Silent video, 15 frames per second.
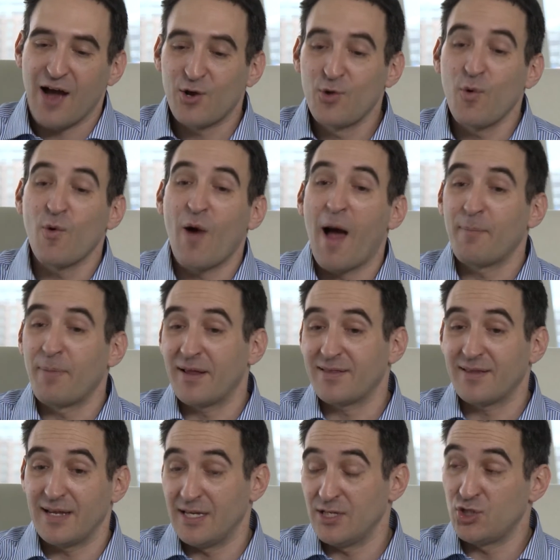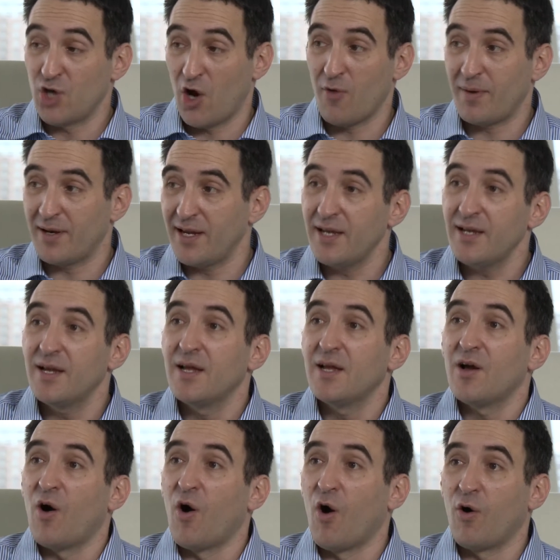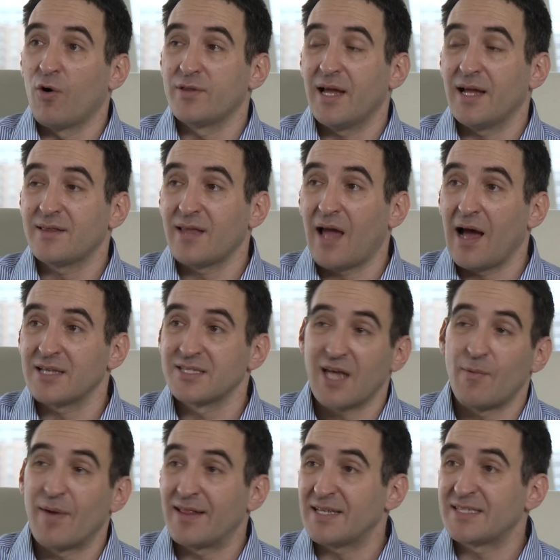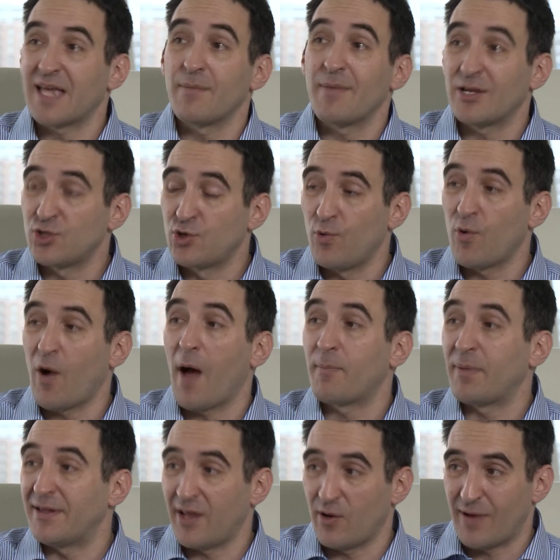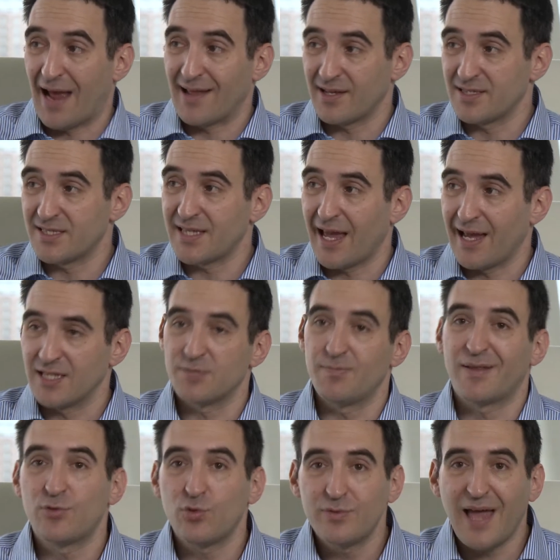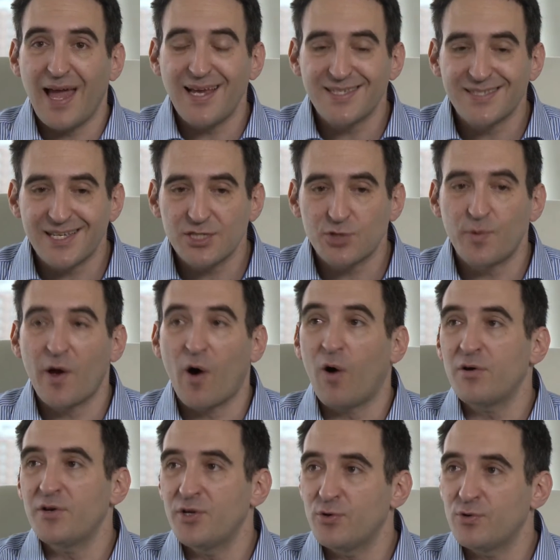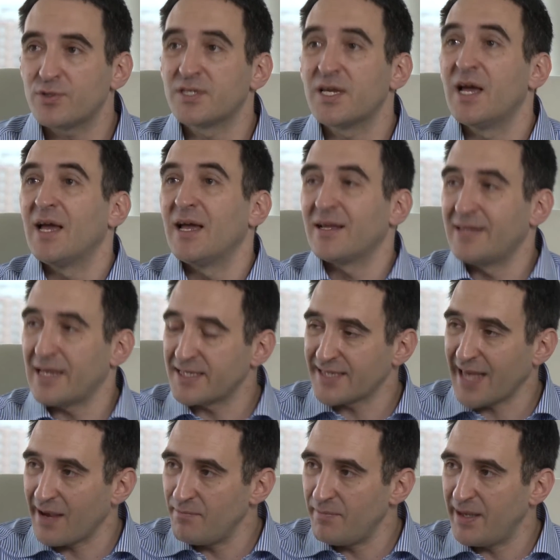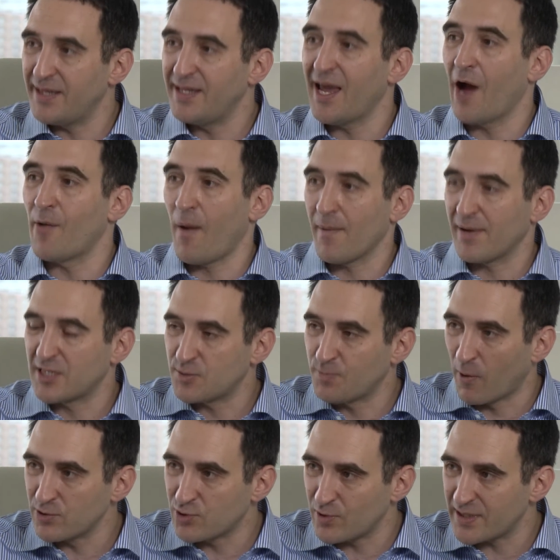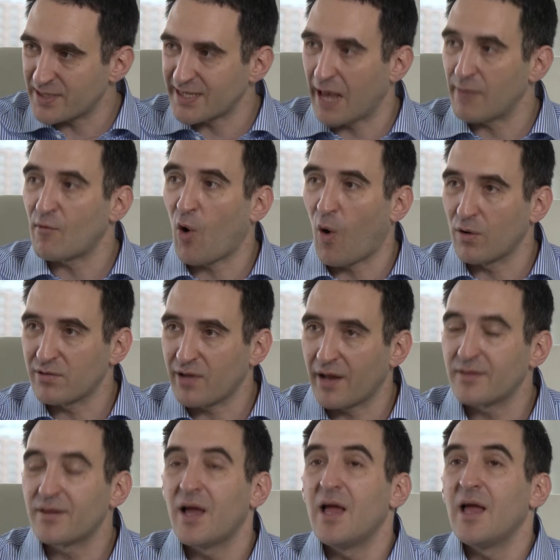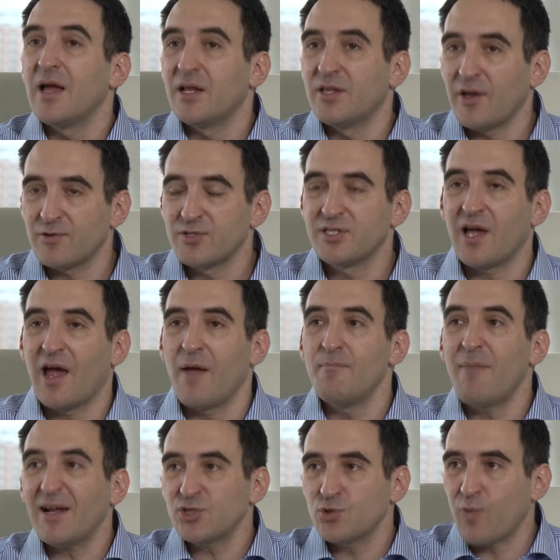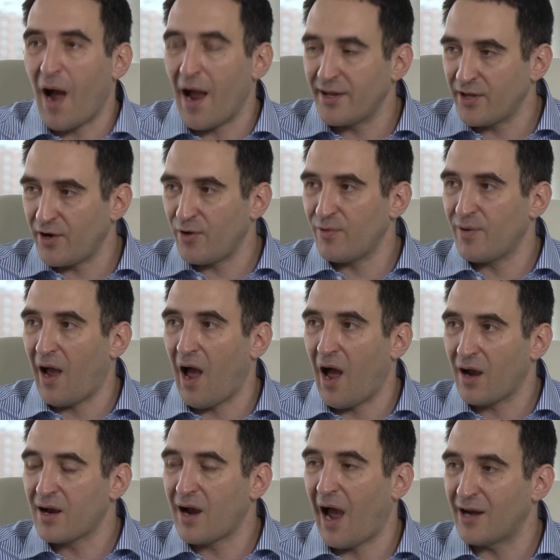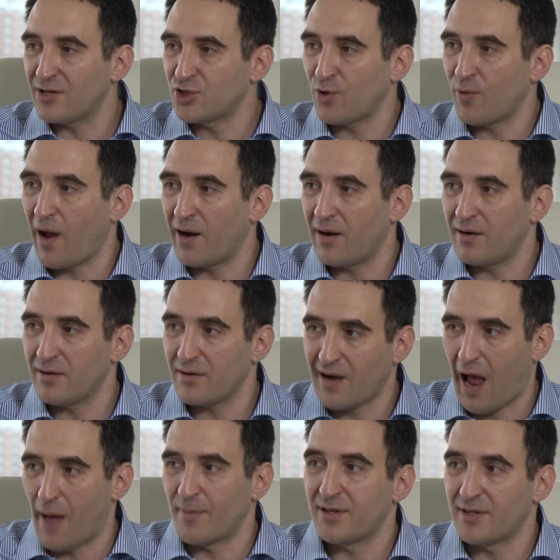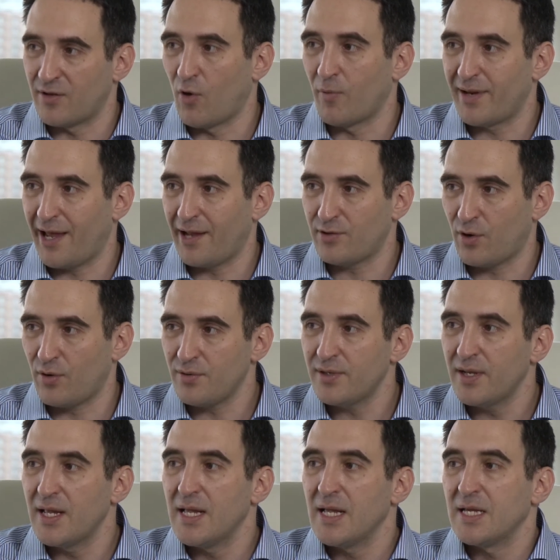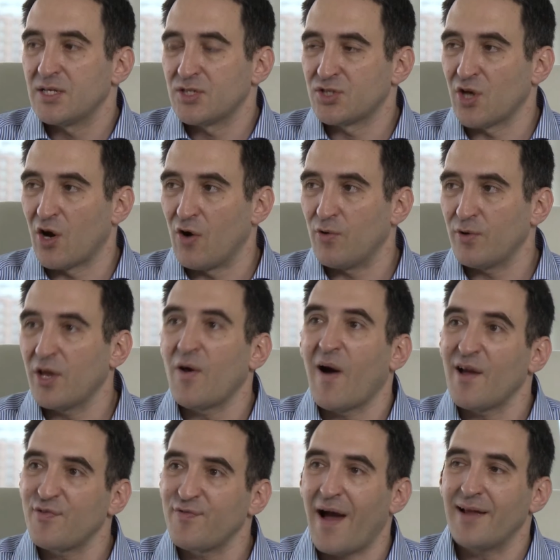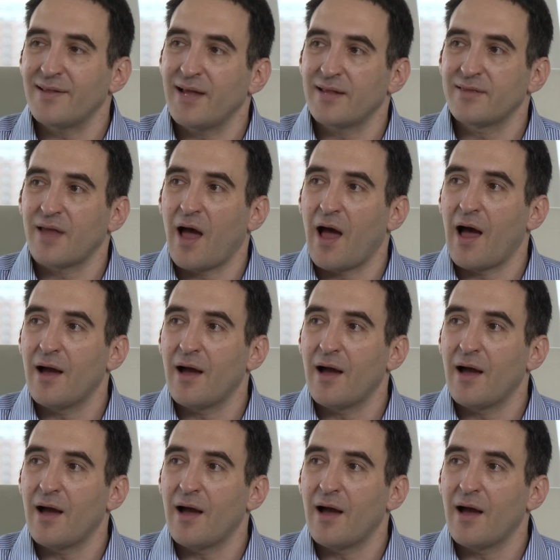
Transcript: grew up in Germany, or that someone at the same age grew up in the United States. But today, since we all use the same media, we're exposed to the same content, there's a much wider cultural common denominator. So, I find that